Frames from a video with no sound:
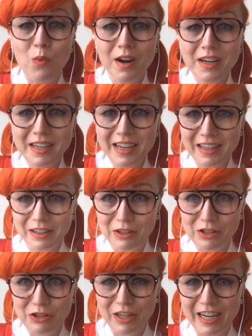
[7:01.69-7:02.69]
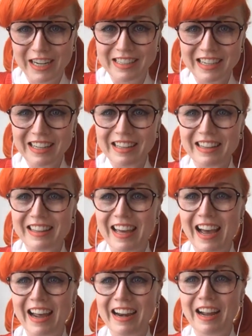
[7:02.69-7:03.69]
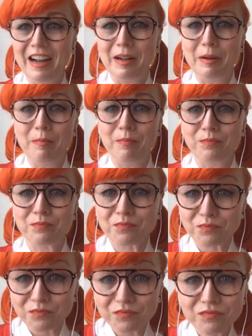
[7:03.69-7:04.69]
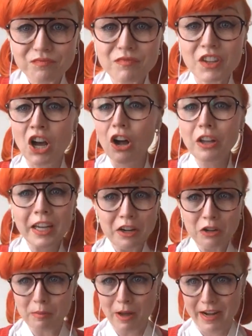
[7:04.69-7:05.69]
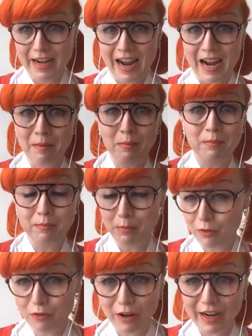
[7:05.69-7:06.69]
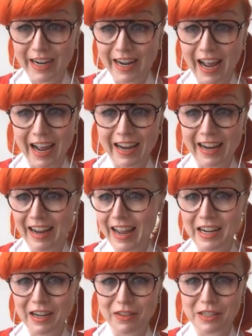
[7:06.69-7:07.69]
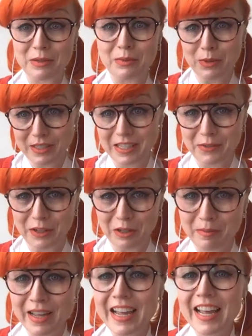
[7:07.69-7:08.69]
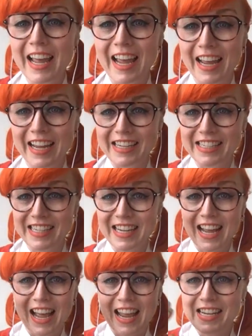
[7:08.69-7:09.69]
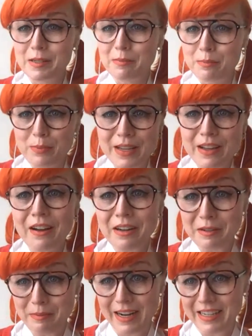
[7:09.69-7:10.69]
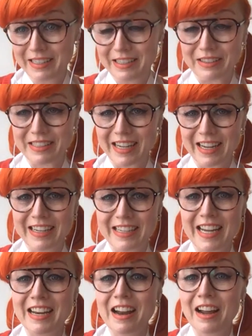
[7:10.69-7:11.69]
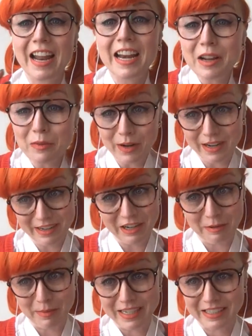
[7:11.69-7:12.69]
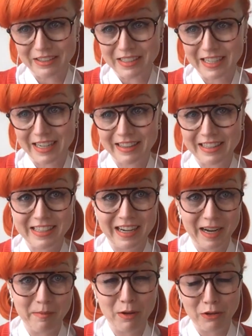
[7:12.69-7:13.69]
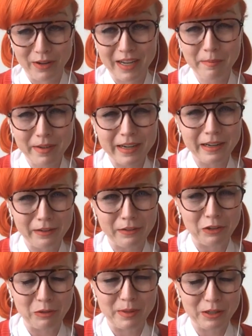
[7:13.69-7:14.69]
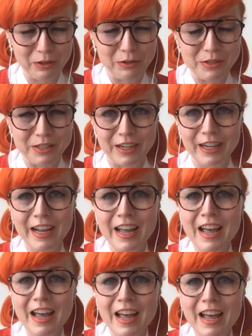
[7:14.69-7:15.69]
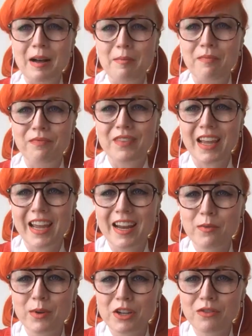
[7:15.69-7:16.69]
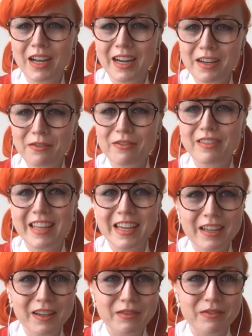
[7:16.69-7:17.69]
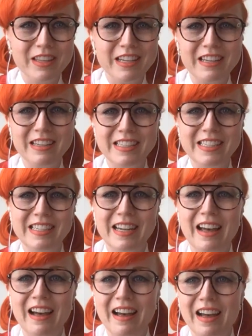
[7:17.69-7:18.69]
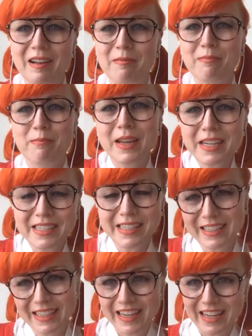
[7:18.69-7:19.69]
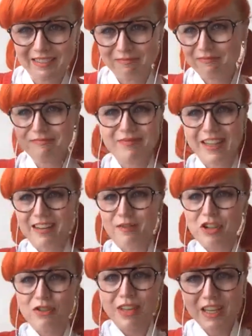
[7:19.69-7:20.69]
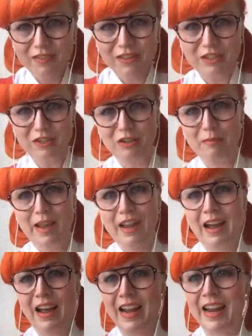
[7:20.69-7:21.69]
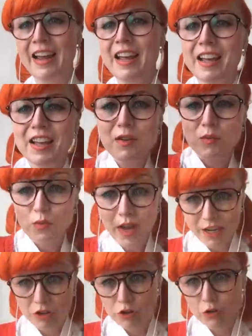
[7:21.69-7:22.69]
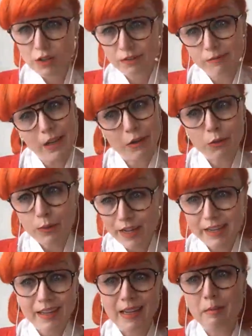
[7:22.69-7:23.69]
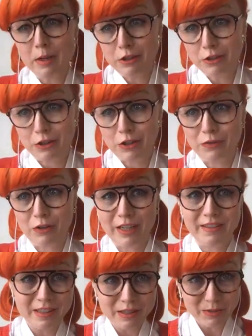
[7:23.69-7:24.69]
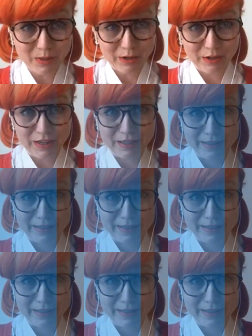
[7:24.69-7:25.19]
wanted to illustrate that um, all I knew about AI before I, I, any of this was this film. And it's beyond my skill set and not anywhere near my skill set at the time, although I am getting a little bit closer. Um, and when you kind of think of these uh, basic like when you think of the term AI and you do a, a quick image search for it, this is what you're